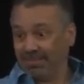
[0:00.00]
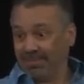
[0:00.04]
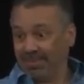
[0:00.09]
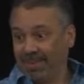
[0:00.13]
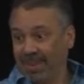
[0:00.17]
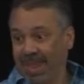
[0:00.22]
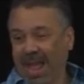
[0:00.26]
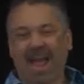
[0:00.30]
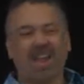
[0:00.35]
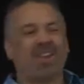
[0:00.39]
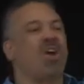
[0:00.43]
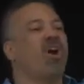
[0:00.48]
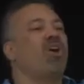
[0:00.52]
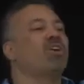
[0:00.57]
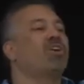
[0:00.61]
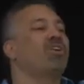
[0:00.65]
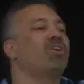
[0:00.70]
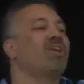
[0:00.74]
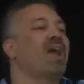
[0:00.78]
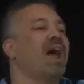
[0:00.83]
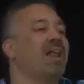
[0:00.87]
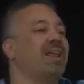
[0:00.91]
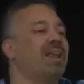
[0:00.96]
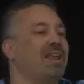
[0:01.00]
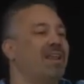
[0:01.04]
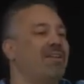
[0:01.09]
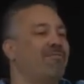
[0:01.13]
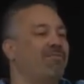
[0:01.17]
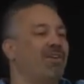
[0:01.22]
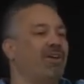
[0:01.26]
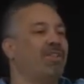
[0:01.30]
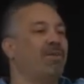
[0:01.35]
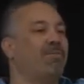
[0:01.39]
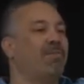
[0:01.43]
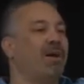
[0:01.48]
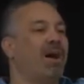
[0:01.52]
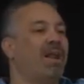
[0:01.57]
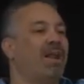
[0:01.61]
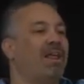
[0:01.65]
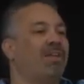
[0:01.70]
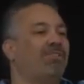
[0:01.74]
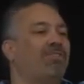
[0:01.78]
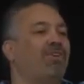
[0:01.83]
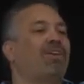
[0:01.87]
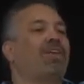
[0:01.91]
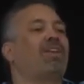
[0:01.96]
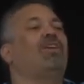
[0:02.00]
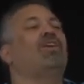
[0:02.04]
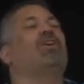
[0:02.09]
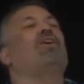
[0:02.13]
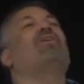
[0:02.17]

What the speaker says: I know you're not in it for the money, so can you go